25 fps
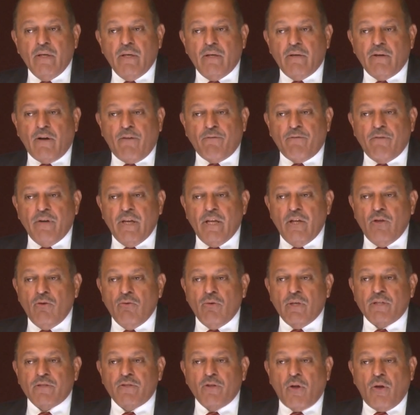roughly
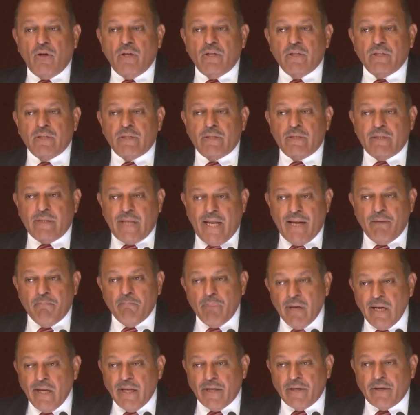US $10
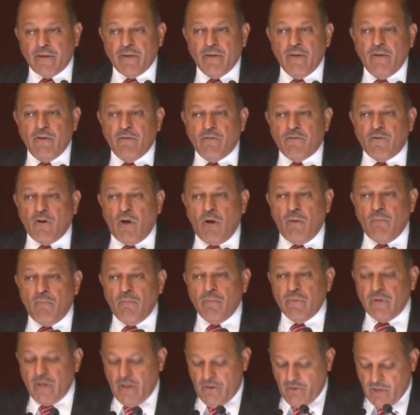billion from
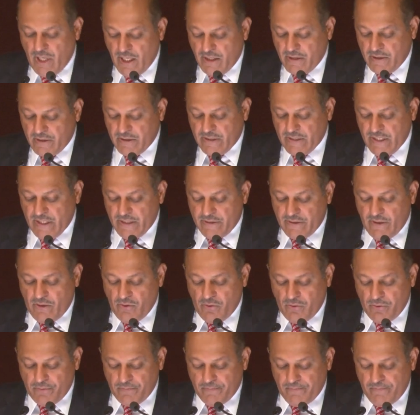the United States
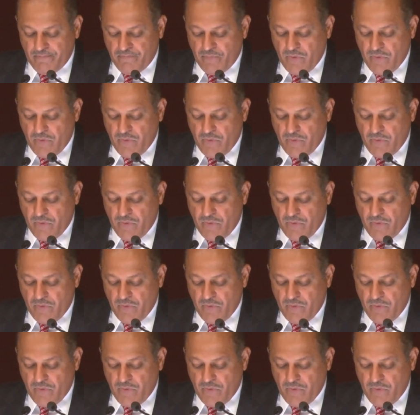alone.